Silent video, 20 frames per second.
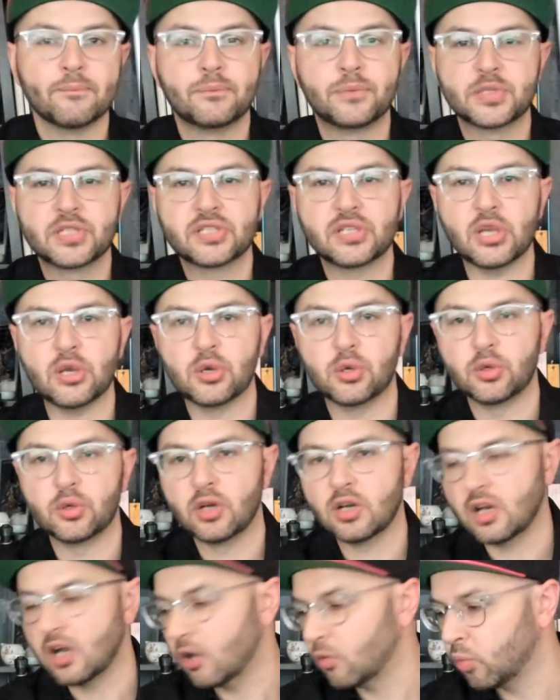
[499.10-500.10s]
so
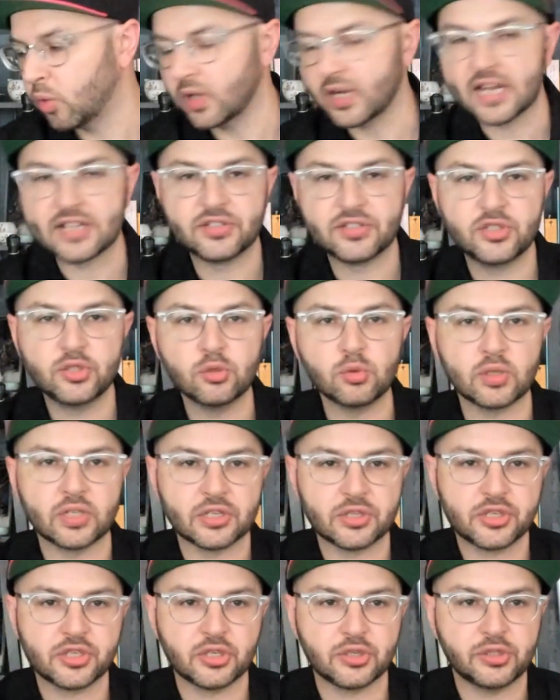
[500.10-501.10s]
what I do want
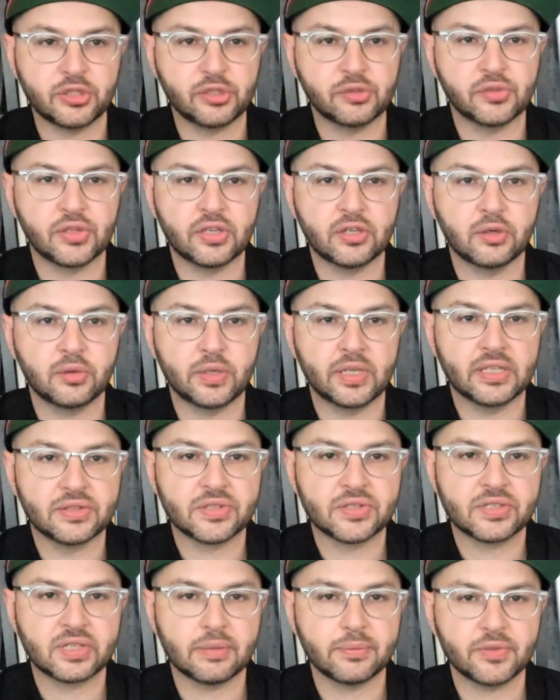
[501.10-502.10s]
to show you though,
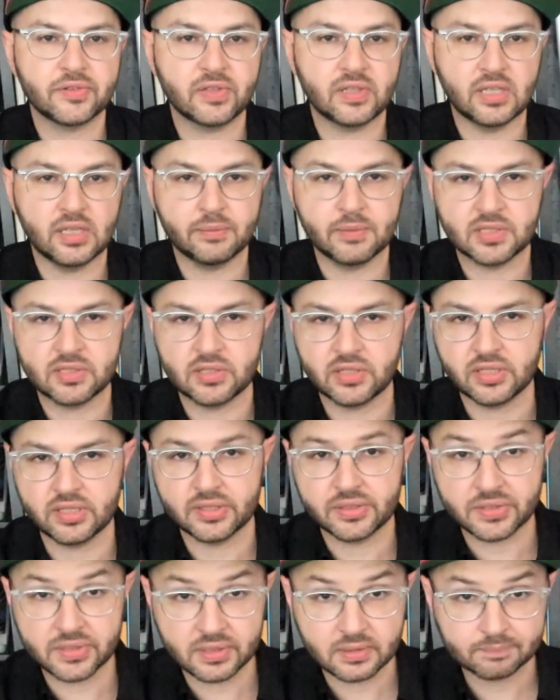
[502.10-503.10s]
is some of the
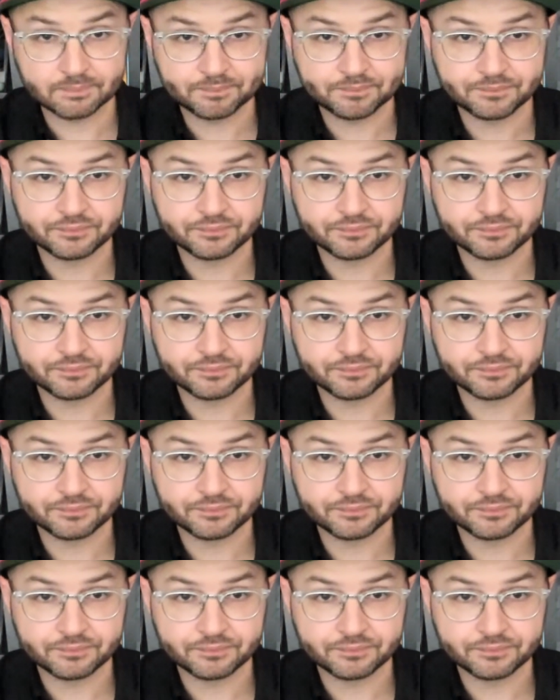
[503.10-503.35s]
images